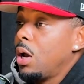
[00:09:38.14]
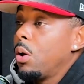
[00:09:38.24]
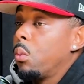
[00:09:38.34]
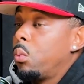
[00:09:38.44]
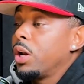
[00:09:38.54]

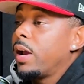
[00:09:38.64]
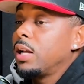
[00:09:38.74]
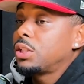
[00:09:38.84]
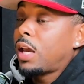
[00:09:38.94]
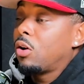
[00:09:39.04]
We are
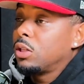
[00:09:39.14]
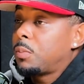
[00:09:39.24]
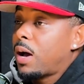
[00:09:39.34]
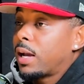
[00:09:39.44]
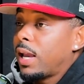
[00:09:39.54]
educated on this
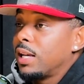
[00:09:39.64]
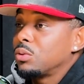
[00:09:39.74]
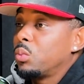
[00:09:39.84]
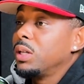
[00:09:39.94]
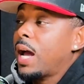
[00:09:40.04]
podcast.
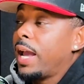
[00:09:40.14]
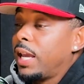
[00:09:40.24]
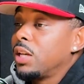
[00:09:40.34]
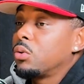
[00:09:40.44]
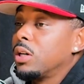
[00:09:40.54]
We're not
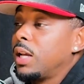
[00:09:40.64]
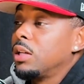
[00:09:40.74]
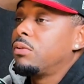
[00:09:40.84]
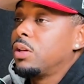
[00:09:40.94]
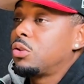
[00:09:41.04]
ignorant
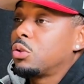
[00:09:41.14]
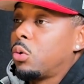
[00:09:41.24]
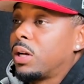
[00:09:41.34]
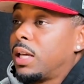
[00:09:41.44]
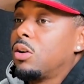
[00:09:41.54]
individuals who
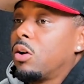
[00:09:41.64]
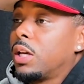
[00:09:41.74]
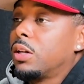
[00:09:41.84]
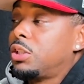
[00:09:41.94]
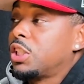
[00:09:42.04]
are getting on
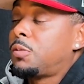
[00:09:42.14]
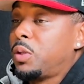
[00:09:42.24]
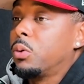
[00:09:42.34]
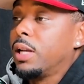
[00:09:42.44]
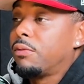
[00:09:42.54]
here just spewing
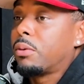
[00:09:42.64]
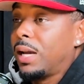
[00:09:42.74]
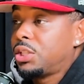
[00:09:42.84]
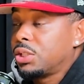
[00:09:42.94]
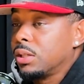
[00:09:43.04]

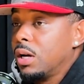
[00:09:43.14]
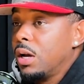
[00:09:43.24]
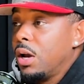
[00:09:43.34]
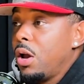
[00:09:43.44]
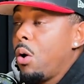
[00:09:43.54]
information.
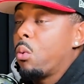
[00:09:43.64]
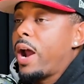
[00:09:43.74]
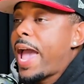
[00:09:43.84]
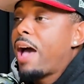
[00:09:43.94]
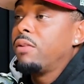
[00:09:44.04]
We're
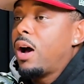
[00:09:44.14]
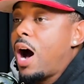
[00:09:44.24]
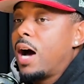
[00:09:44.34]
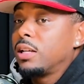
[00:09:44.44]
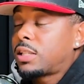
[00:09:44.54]
having
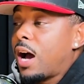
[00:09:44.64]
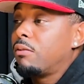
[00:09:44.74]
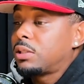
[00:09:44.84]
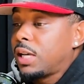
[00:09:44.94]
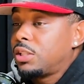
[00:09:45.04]
honest
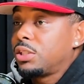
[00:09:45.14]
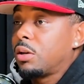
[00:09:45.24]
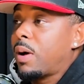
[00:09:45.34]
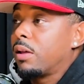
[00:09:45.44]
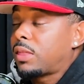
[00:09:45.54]
conversations
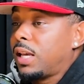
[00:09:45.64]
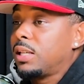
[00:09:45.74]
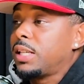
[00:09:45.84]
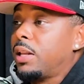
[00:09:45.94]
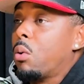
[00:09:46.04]
about
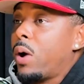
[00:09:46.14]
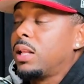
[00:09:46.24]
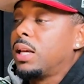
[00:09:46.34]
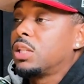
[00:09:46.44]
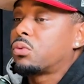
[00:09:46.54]
things in a way
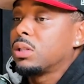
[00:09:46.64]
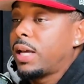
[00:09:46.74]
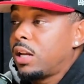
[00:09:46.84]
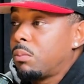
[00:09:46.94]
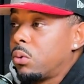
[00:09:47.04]
that is relatable